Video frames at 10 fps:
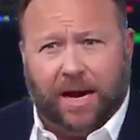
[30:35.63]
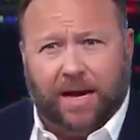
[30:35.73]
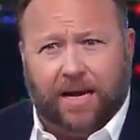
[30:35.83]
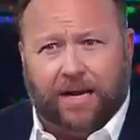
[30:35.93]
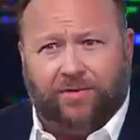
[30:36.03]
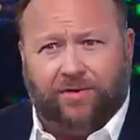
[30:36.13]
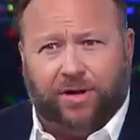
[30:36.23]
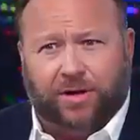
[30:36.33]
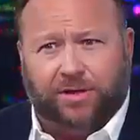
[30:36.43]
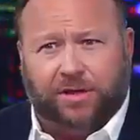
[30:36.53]
And it's
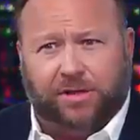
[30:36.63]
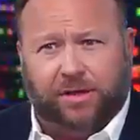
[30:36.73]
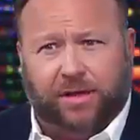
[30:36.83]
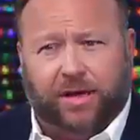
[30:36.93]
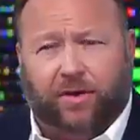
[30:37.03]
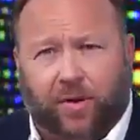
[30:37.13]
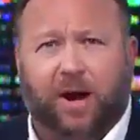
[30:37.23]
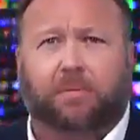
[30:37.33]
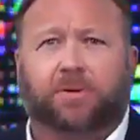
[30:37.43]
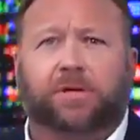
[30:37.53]
just
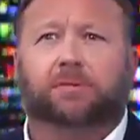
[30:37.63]
incredible.